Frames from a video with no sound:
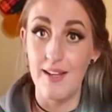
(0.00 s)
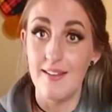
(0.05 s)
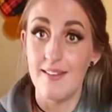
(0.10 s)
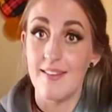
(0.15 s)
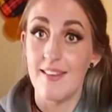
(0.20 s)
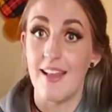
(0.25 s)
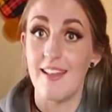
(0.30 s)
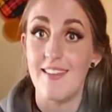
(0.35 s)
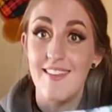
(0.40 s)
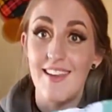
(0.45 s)
But
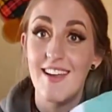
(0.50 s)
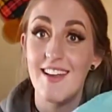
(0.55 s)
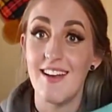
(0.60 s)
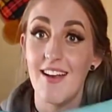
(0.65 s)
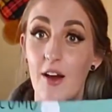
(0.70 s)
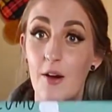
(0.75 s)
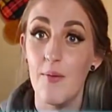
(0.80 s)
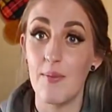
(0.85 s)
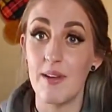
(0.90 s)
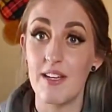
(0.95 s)
that's it.
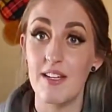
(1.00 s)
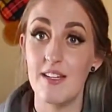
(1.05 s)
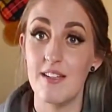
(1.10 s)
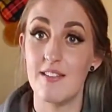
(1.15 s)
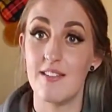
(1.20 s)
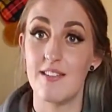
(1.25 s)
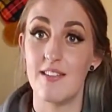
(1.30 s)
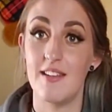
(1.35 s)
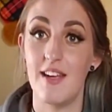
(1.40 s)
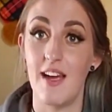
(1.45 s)
Oh my
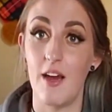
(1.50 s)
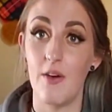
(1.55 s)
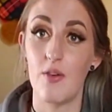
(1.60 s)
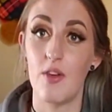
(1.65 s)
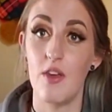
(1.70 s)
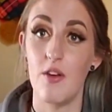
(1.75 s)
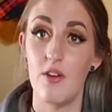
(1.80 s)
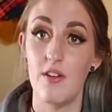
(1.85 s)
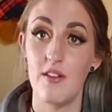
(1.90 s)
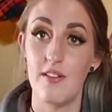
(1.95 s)
goodness. How
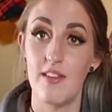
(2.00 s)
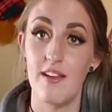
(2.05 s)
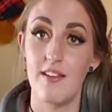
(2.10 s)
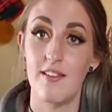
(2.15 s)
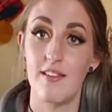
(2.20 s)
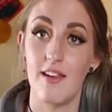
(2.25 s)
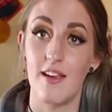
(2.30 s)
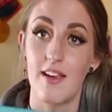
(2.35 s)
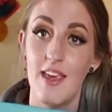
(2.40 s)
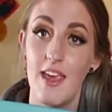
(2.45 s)
cute is
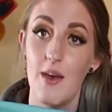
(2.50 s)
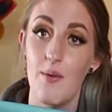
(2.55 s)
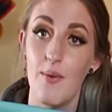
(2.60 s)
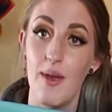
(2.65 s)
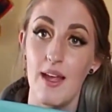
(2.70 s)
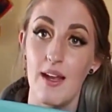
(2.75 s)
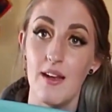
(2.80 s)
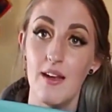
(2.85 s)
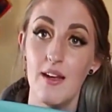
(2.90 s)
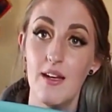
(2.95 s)
this? I can't
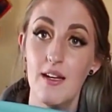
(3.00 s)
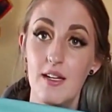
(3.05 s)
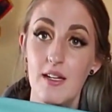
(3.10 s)
wait.